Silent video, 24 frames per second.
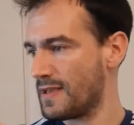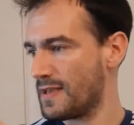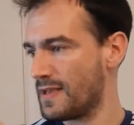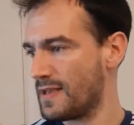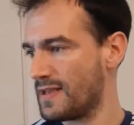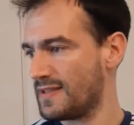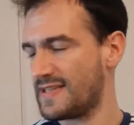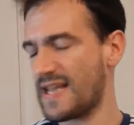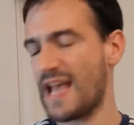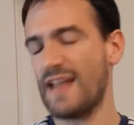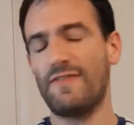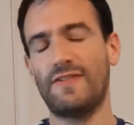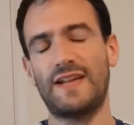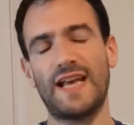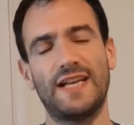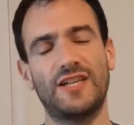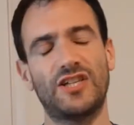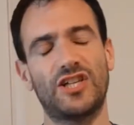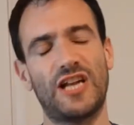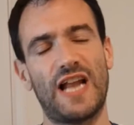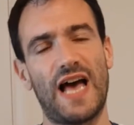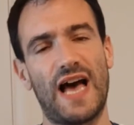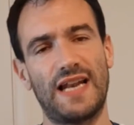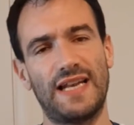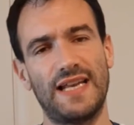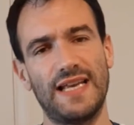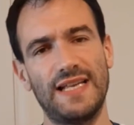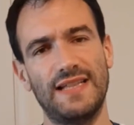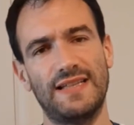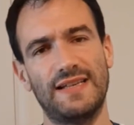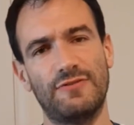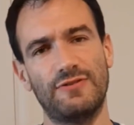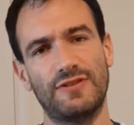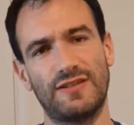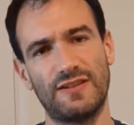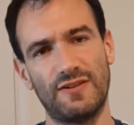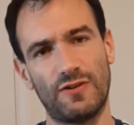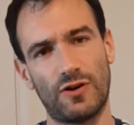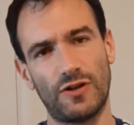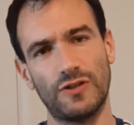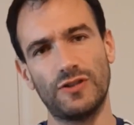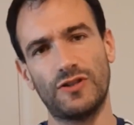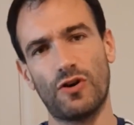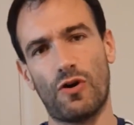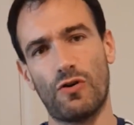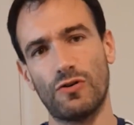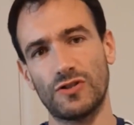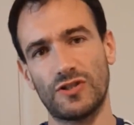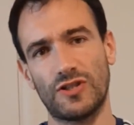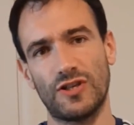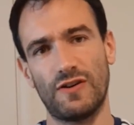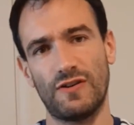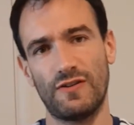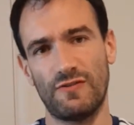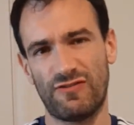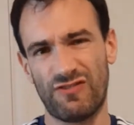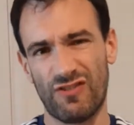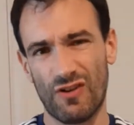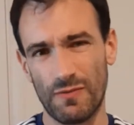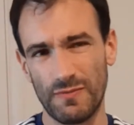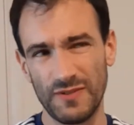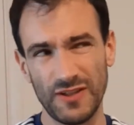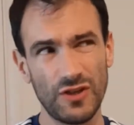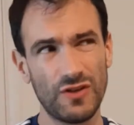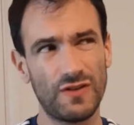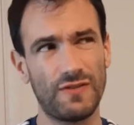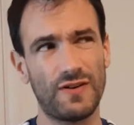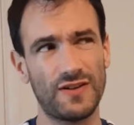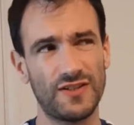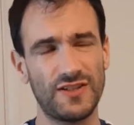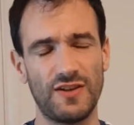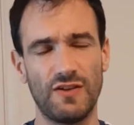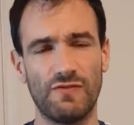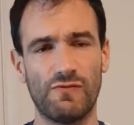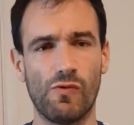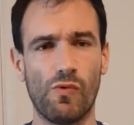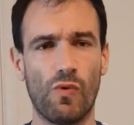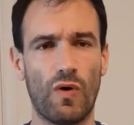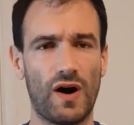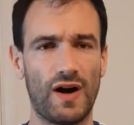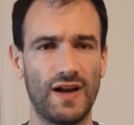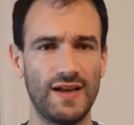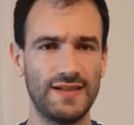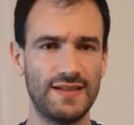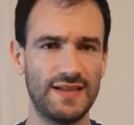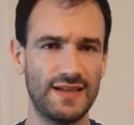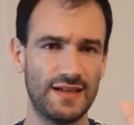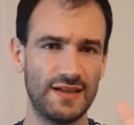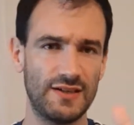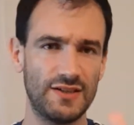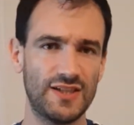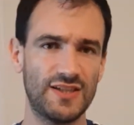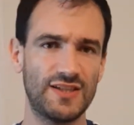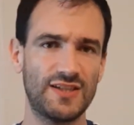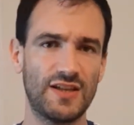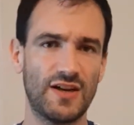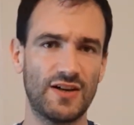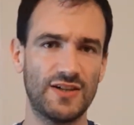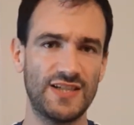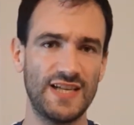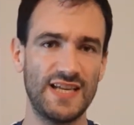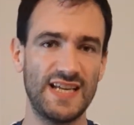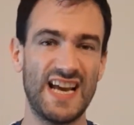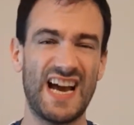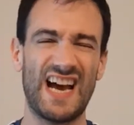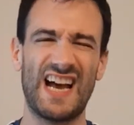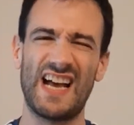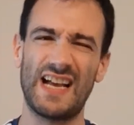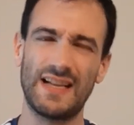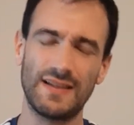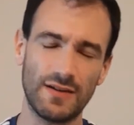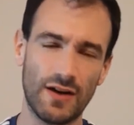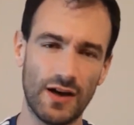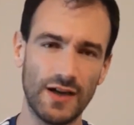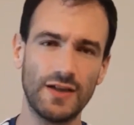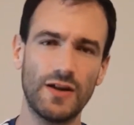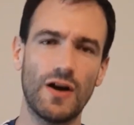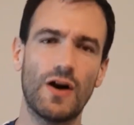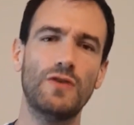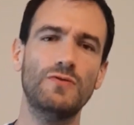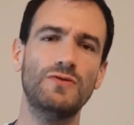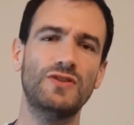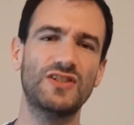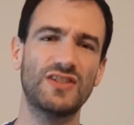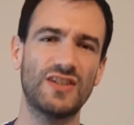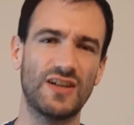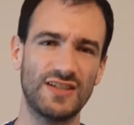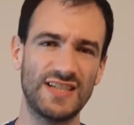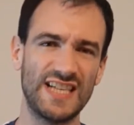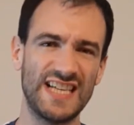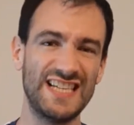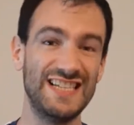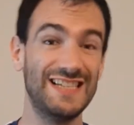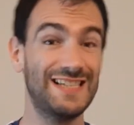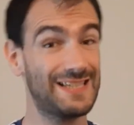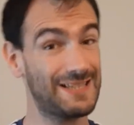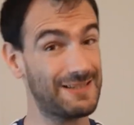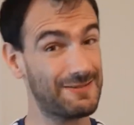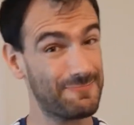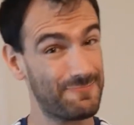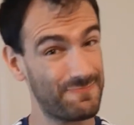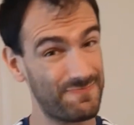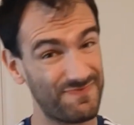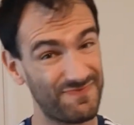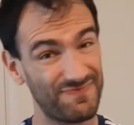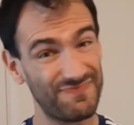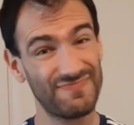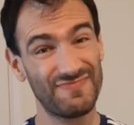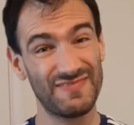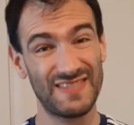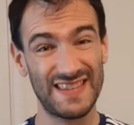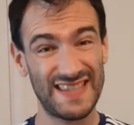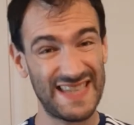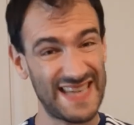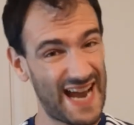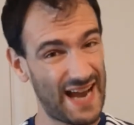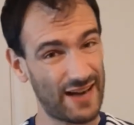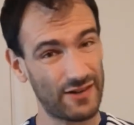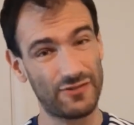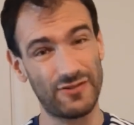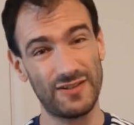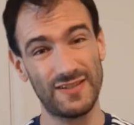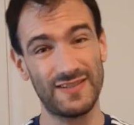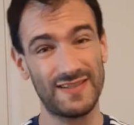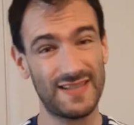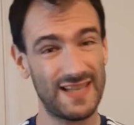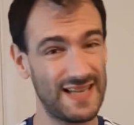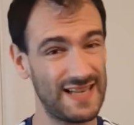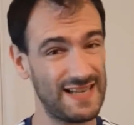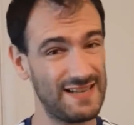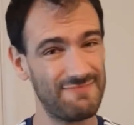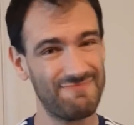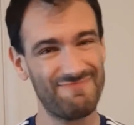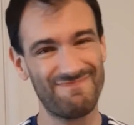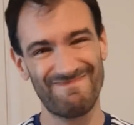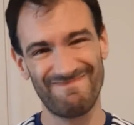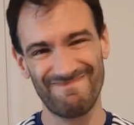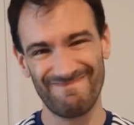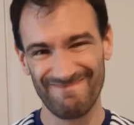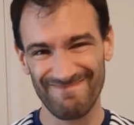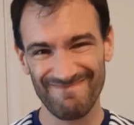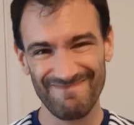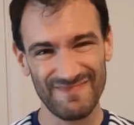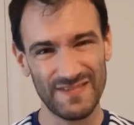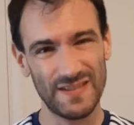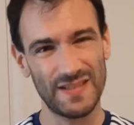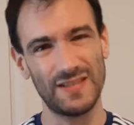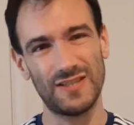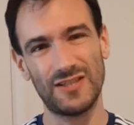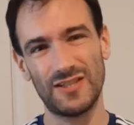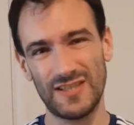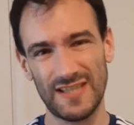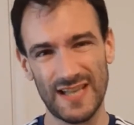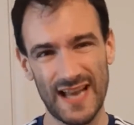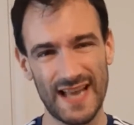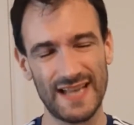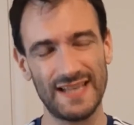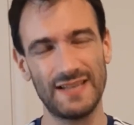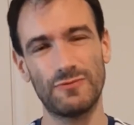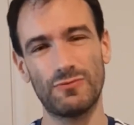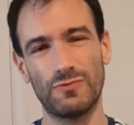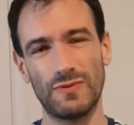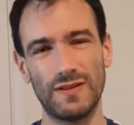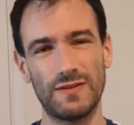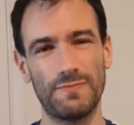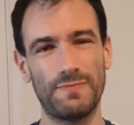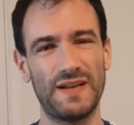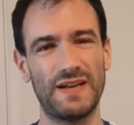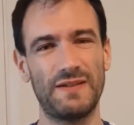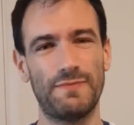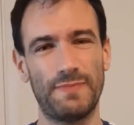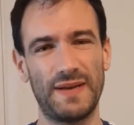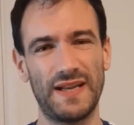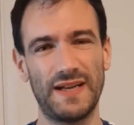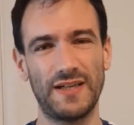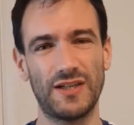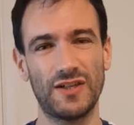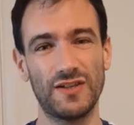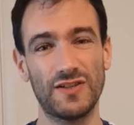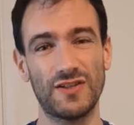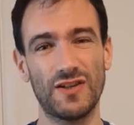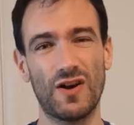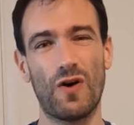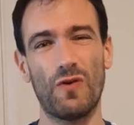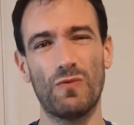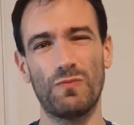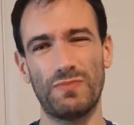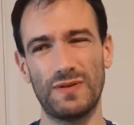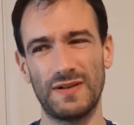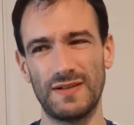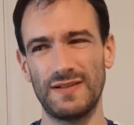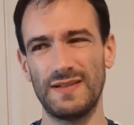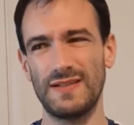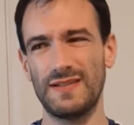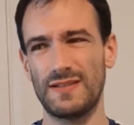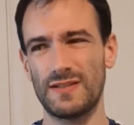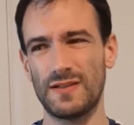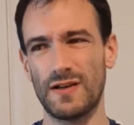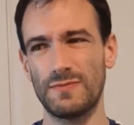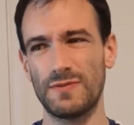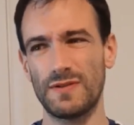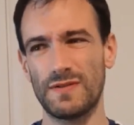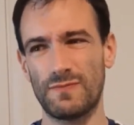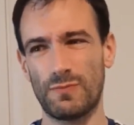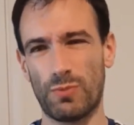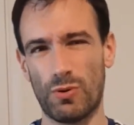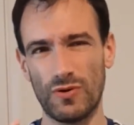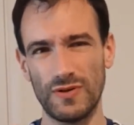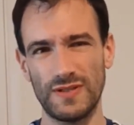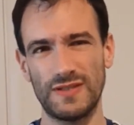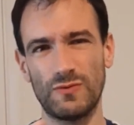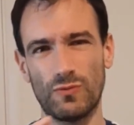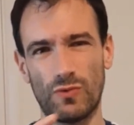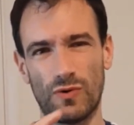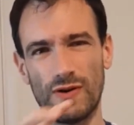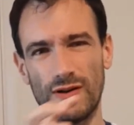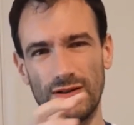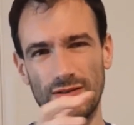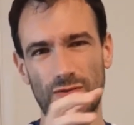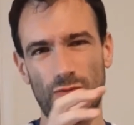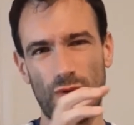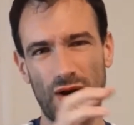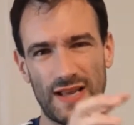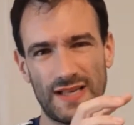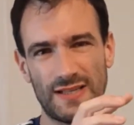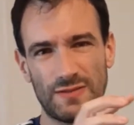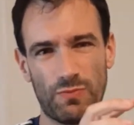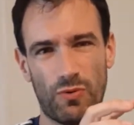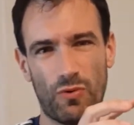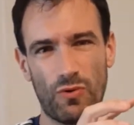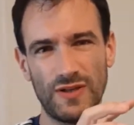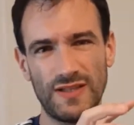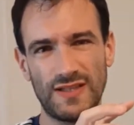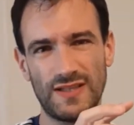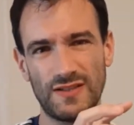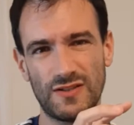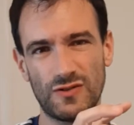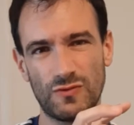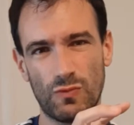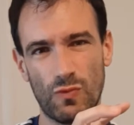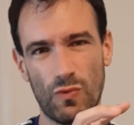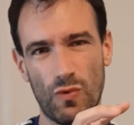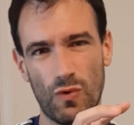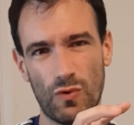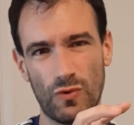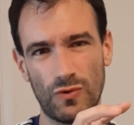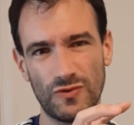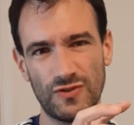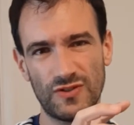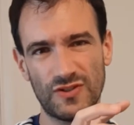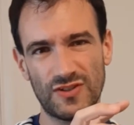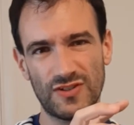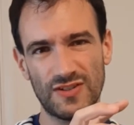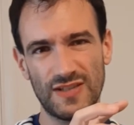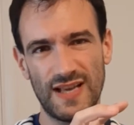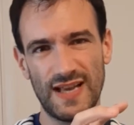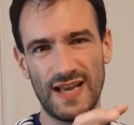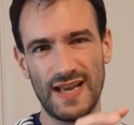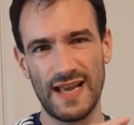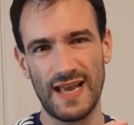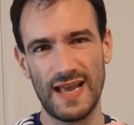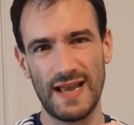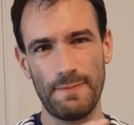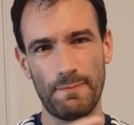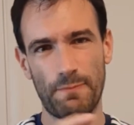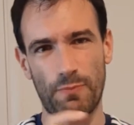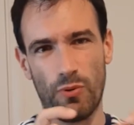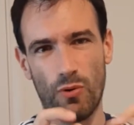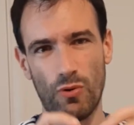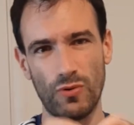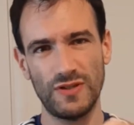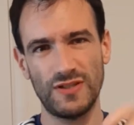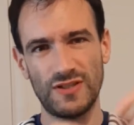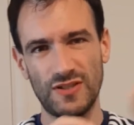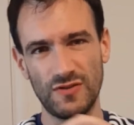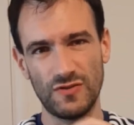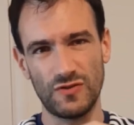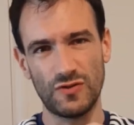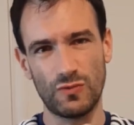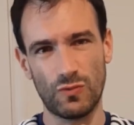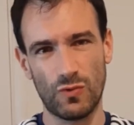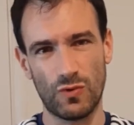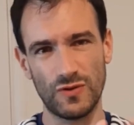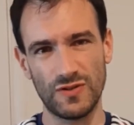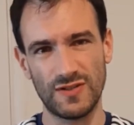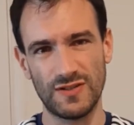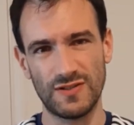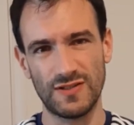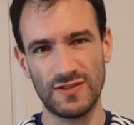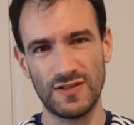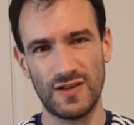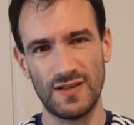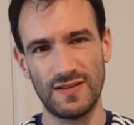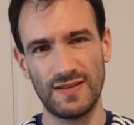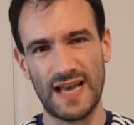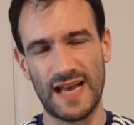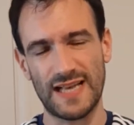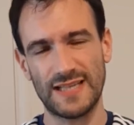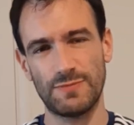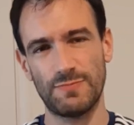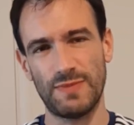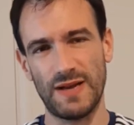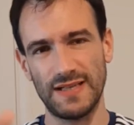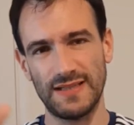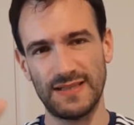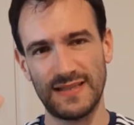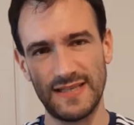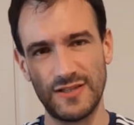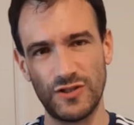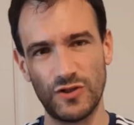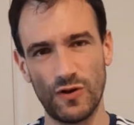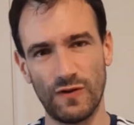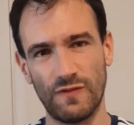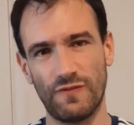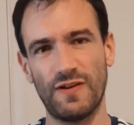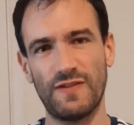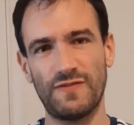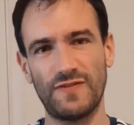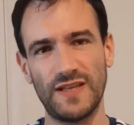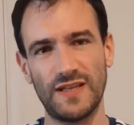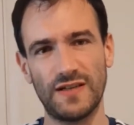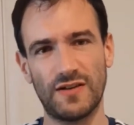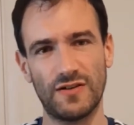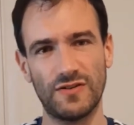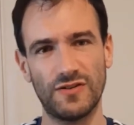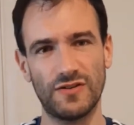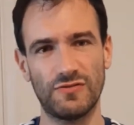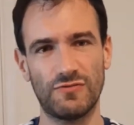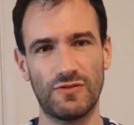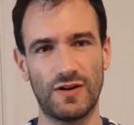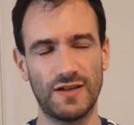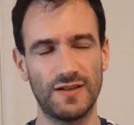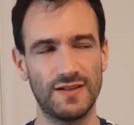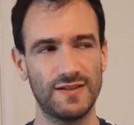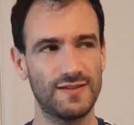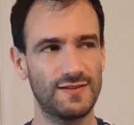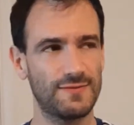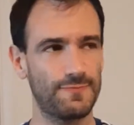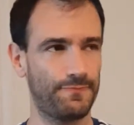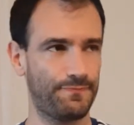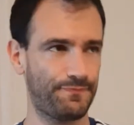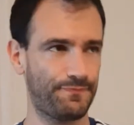David H. Lally, there was a doctor from the University of Hawaii, did a study, and I know studies, the accuracy you take with a bit of pinch of salt, but in terms of the way it's pointing towards, it points you towards a certain aspects. They took 1,500 runners,